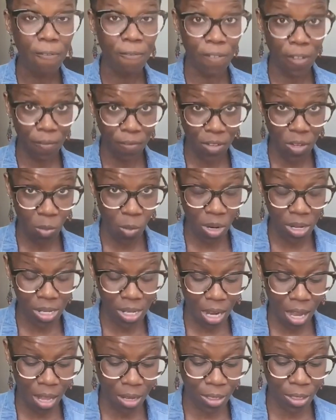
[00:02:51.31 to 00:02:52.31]

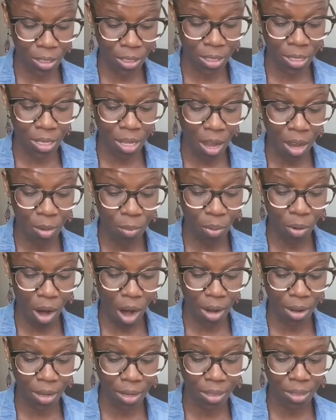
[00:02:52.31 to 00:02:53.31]
$51 on
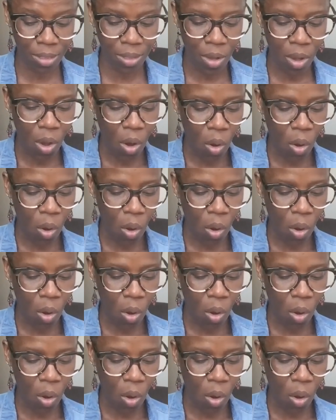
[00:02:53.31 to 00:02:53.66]
products,